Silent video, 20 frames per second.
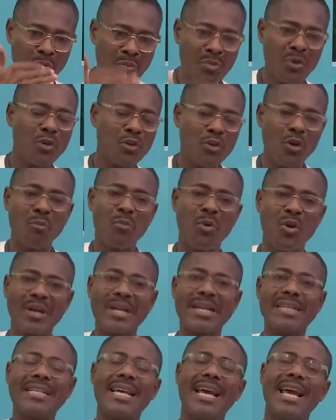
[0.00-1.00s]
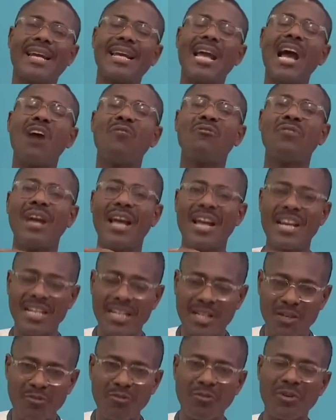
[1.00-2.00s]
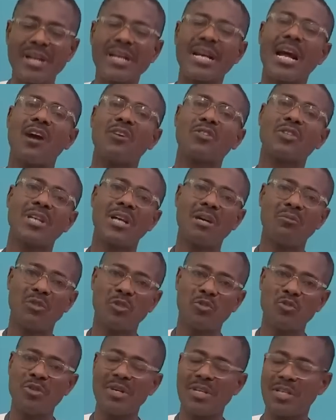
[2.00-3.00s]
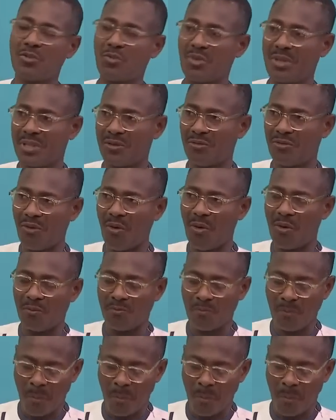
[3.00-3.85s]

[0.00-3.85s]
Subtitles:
build upon it and have a different outcome in 2024.